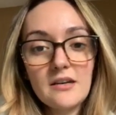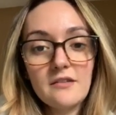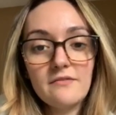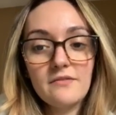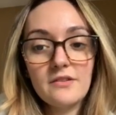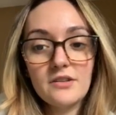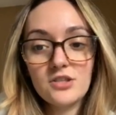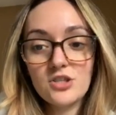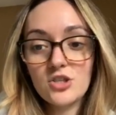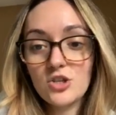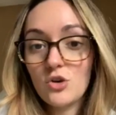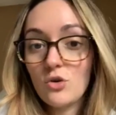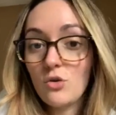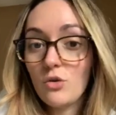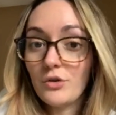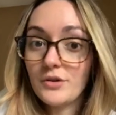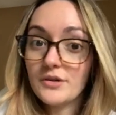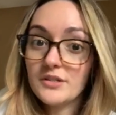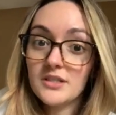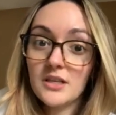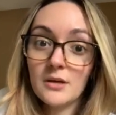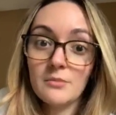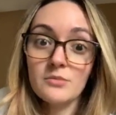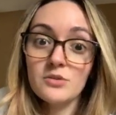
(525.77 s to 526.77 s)
physio or
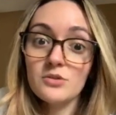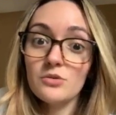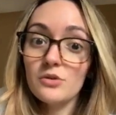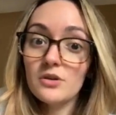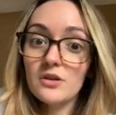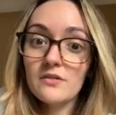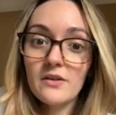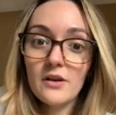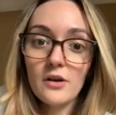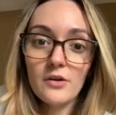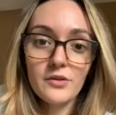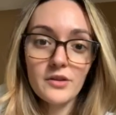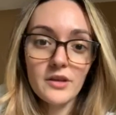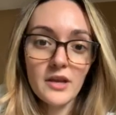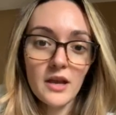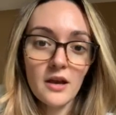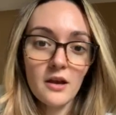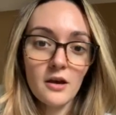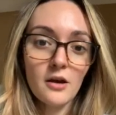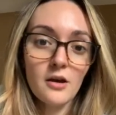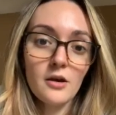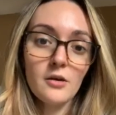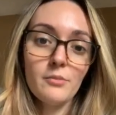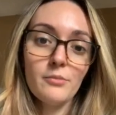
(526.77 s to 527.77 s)
some sort of
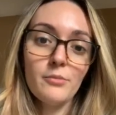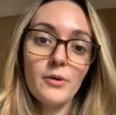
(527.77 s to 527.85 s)
healthcare